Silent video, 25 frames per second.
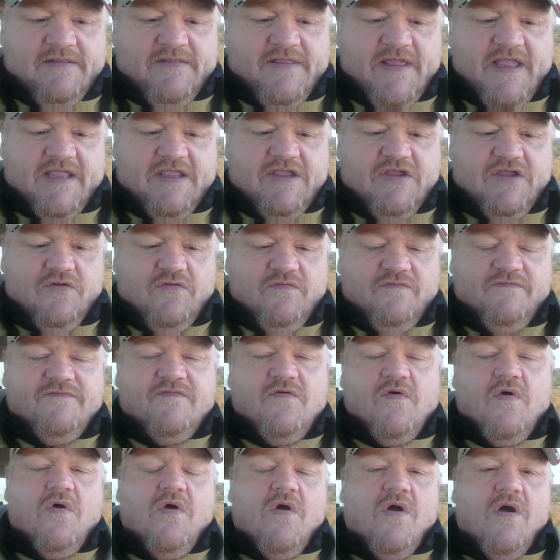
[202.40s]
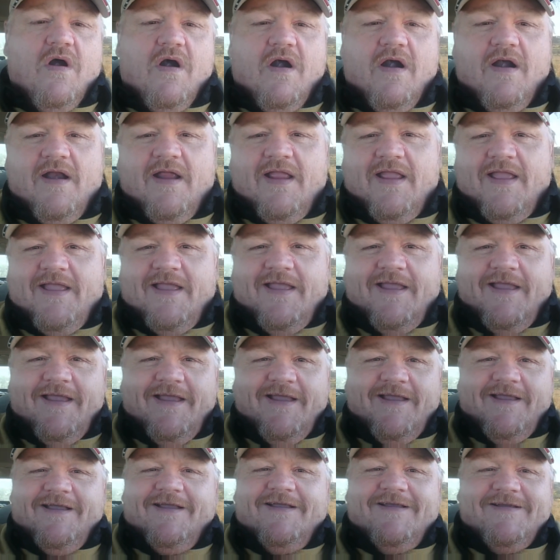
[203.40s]
thank you for
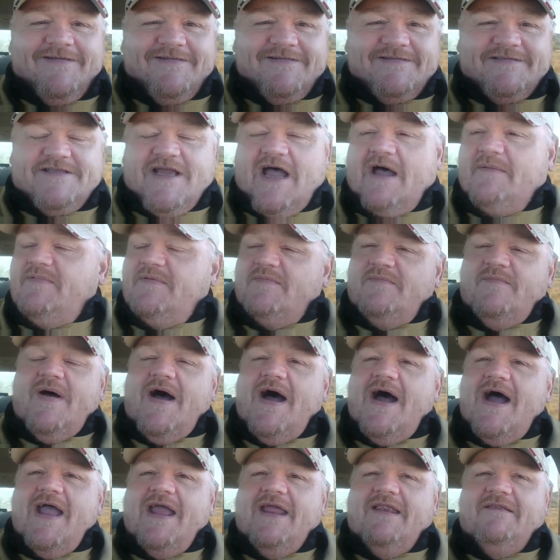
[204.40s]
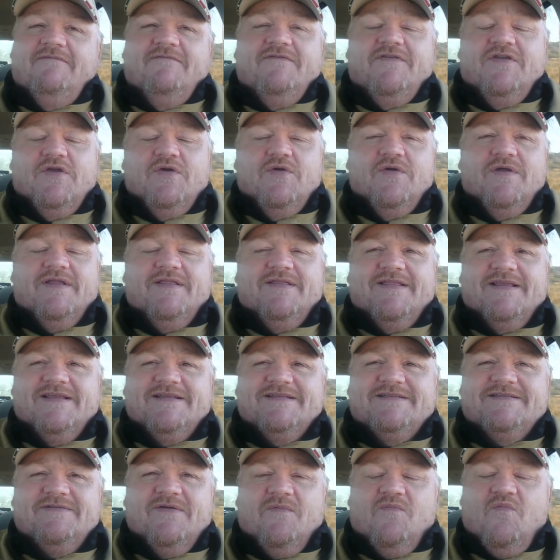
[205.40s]
stopping by and viewing
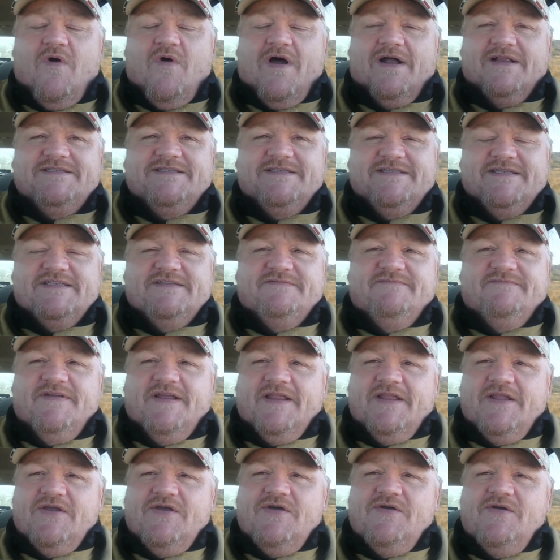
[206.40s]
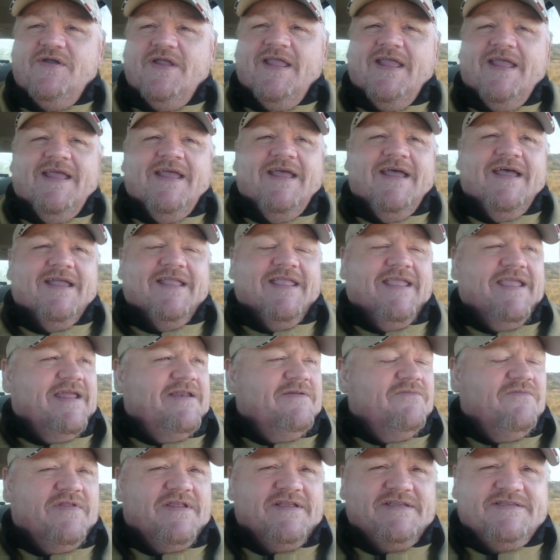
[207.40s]
this and watching this video.
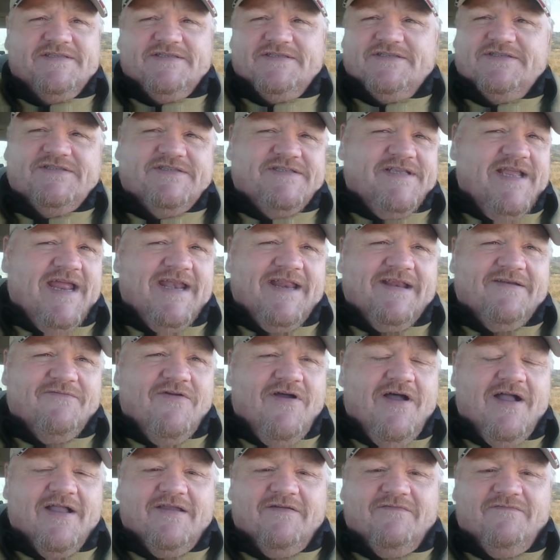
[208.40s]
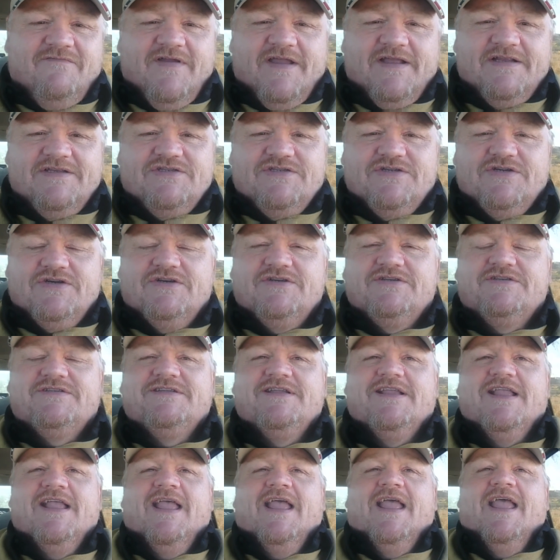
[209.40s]
Again, this is Standing Rock
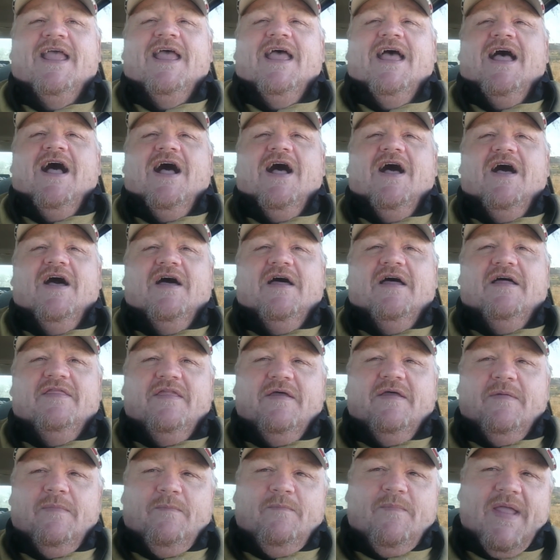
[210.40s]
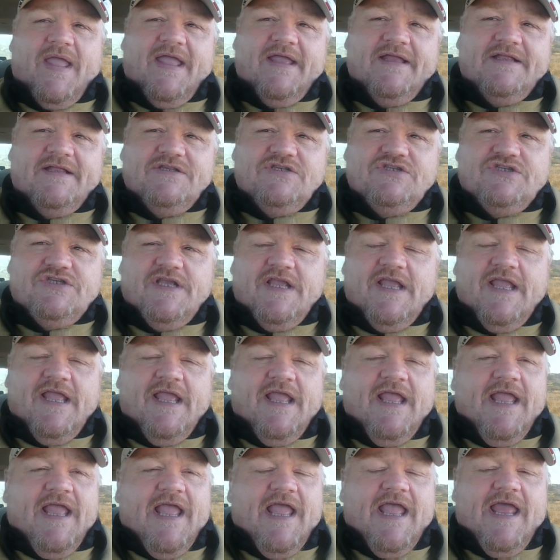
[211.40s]
Adventures, uh, The Bench,
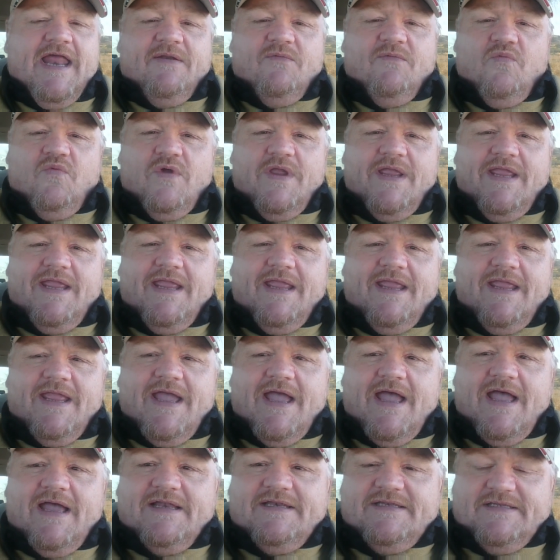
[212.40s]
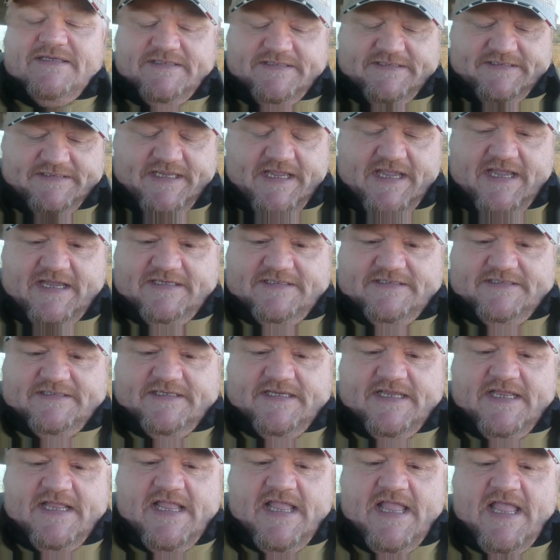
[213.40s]
and we uh,
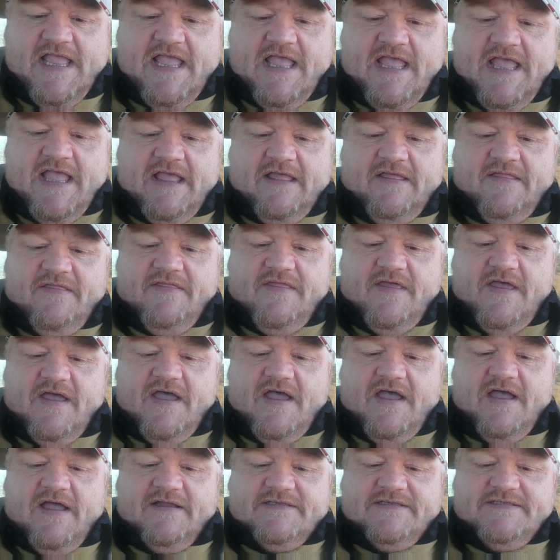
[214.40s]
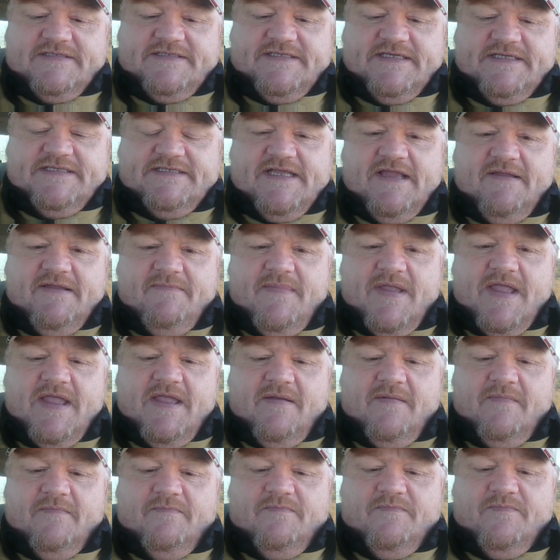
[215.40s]
discussed the six
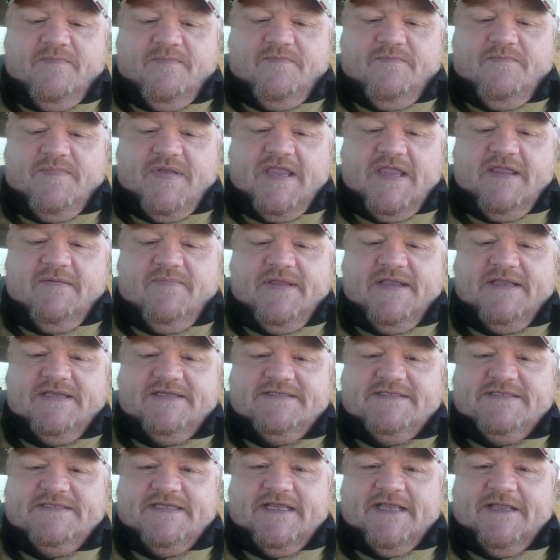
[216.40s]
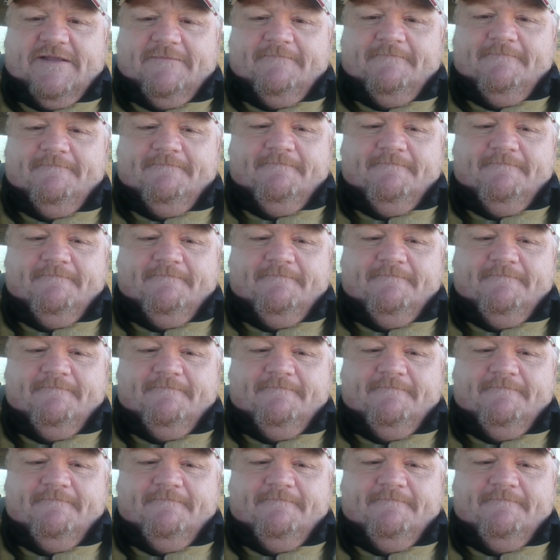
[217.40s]
millimeter P P C.